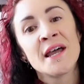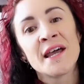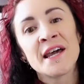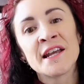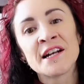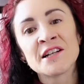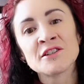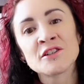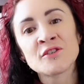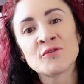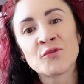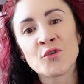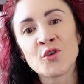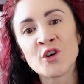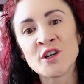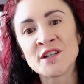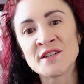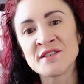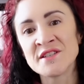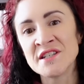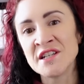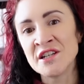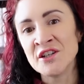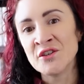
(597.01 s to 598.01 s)
and I look forward
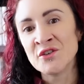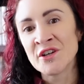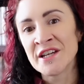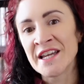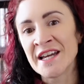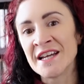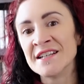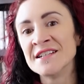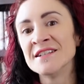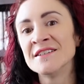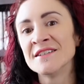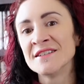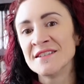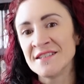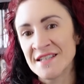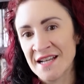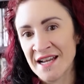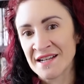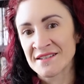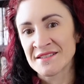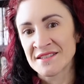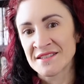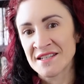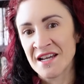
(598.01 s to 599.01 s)
to seeing you again
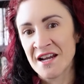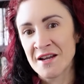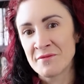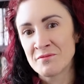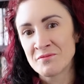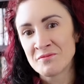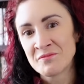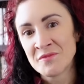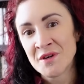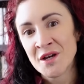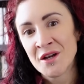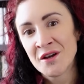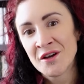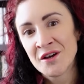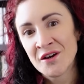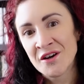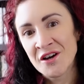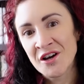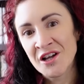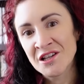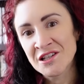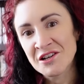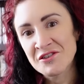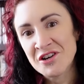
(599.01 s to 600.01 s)
next time.
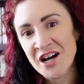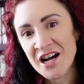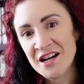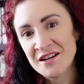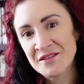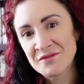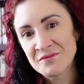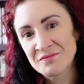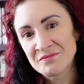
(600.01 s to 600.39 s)
Aloha!